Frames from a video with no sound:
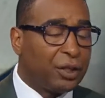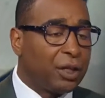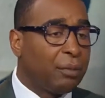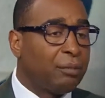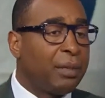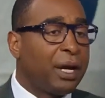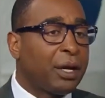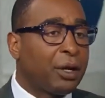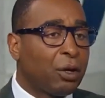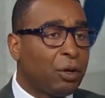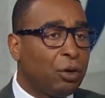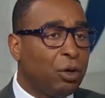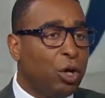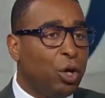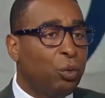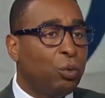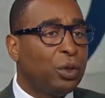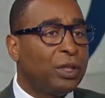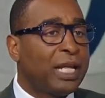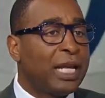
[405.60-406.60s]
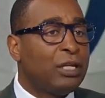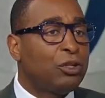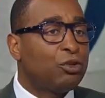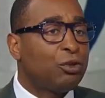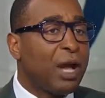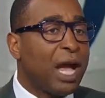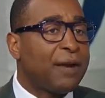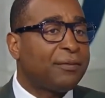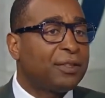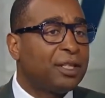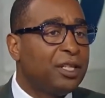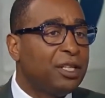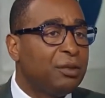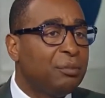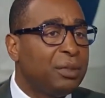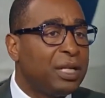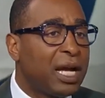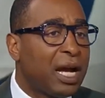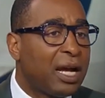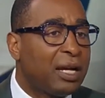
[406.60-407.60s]
Kamara when they drafted
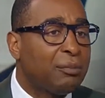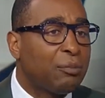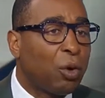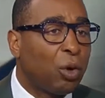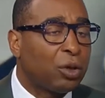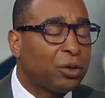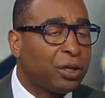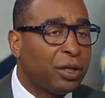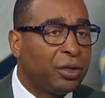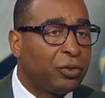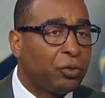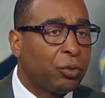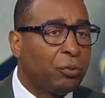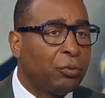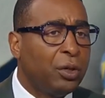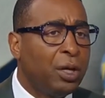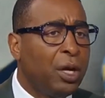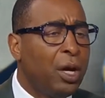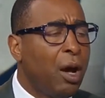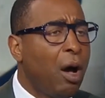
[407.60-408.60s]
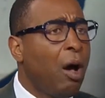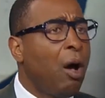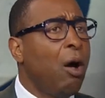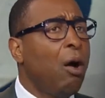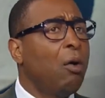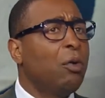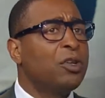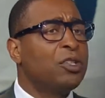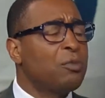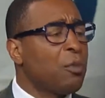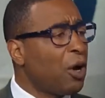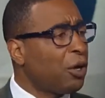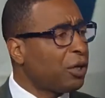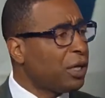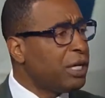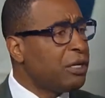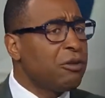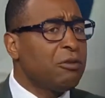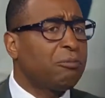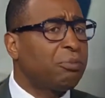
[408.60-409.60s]
him behind Mark Ingram. Oh, is
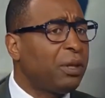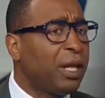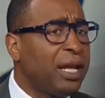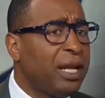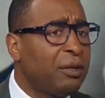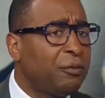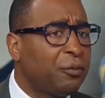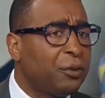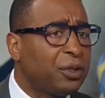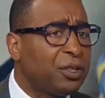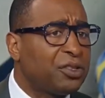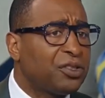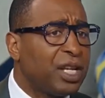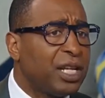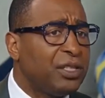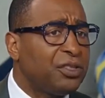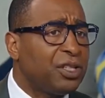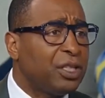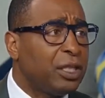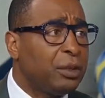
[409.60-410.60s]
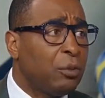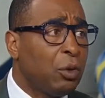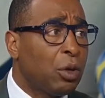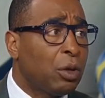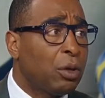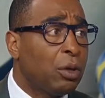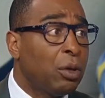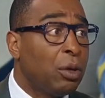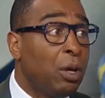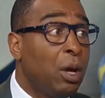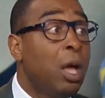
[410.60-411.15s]
Mark Ingram playing for the Saints anymore?